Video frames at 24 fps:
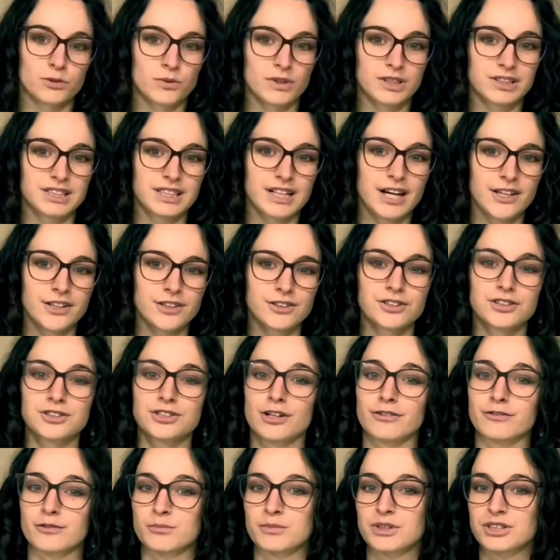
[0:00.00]
work together to
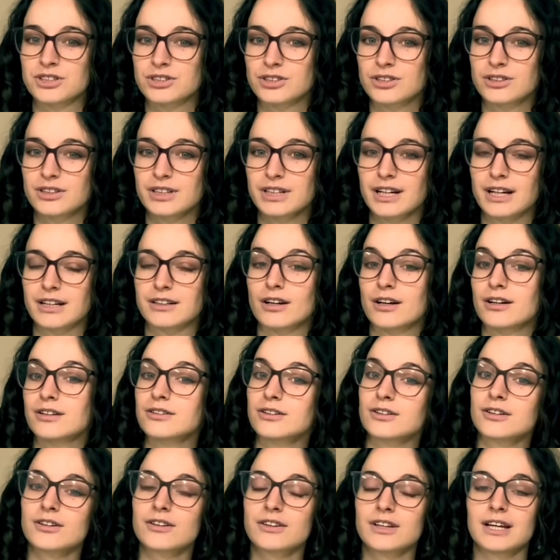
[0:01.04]
solve a mystery and
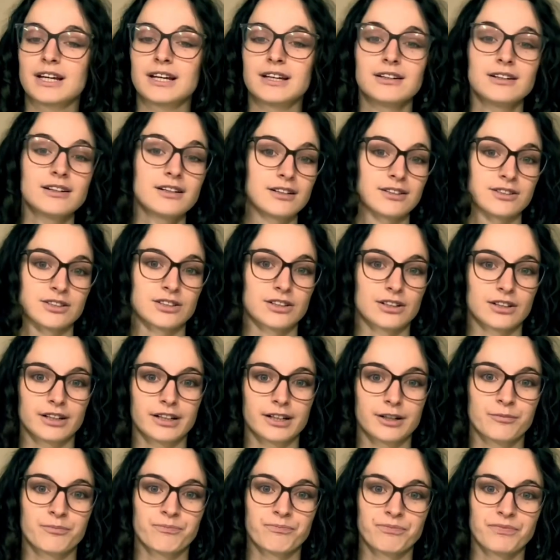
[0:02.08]
unearth hidden
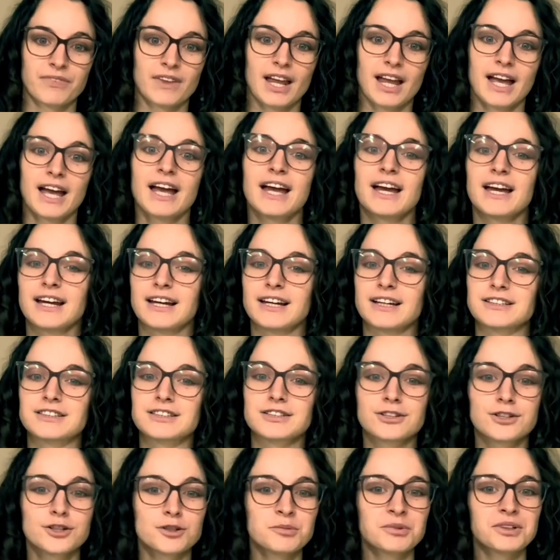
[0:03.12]
history. It's
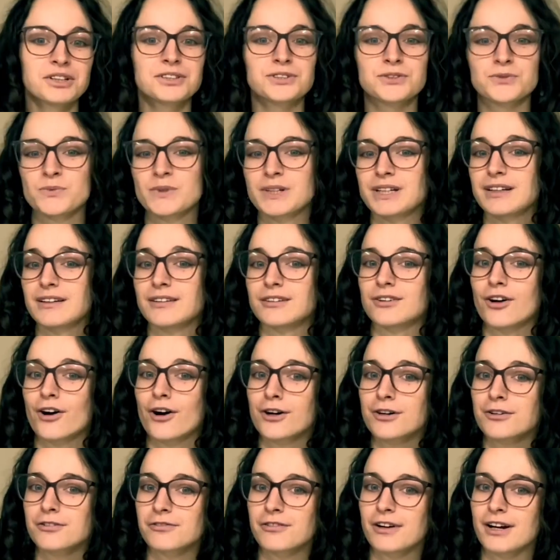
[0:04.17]
humorous, witty, and
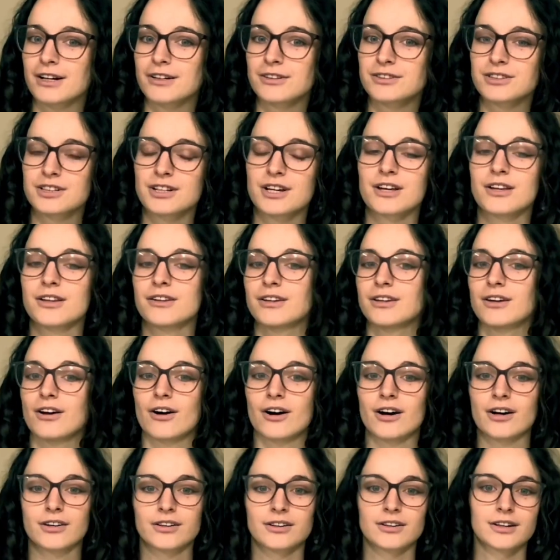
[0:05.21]
heartfelt. The
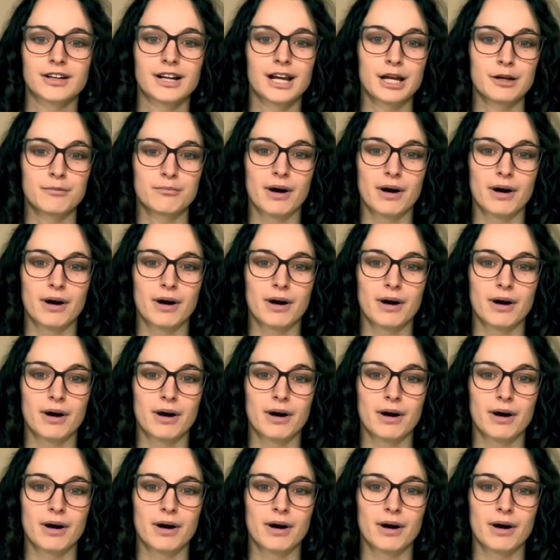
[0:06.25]
author, Kate